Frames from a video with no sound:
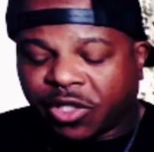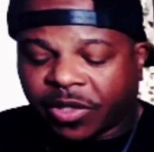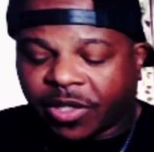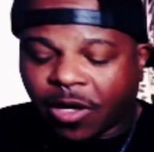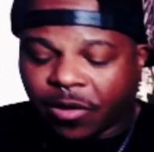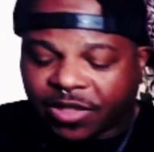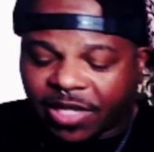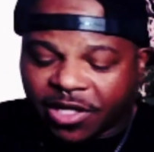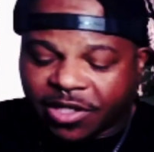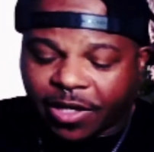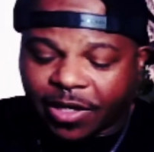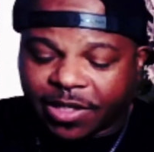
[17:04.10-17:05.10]
you to know,
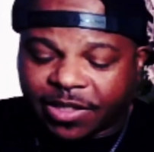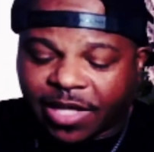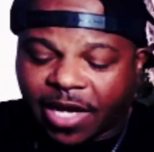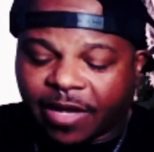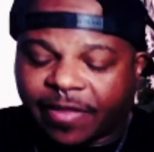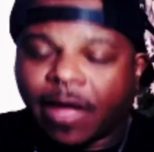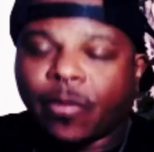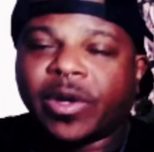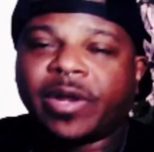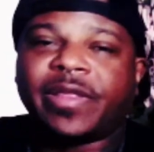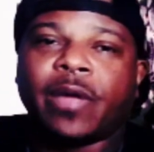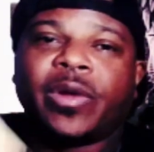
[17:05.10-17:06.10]
Sagittarius, that they
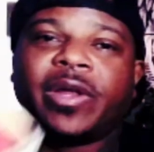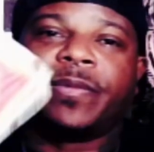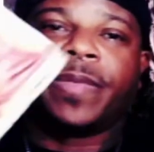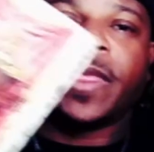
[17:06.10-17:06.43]
want to